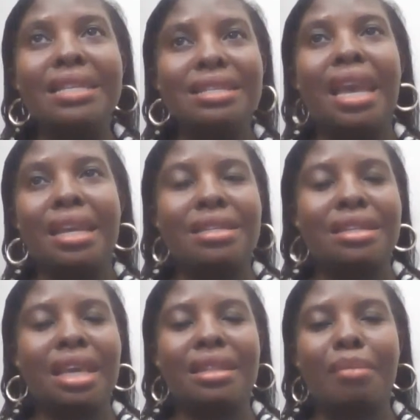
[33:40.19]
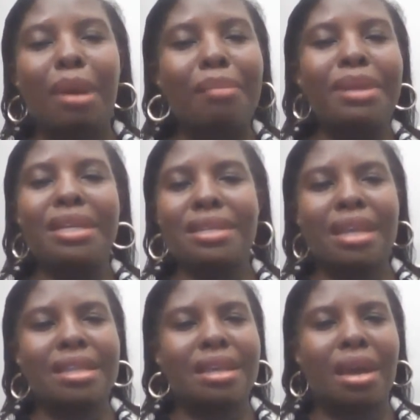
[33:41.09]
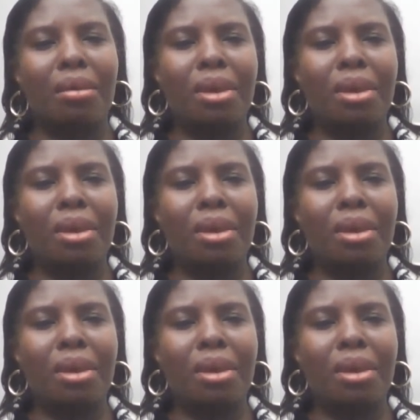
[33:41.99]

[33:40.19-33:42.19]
sad that the public sector,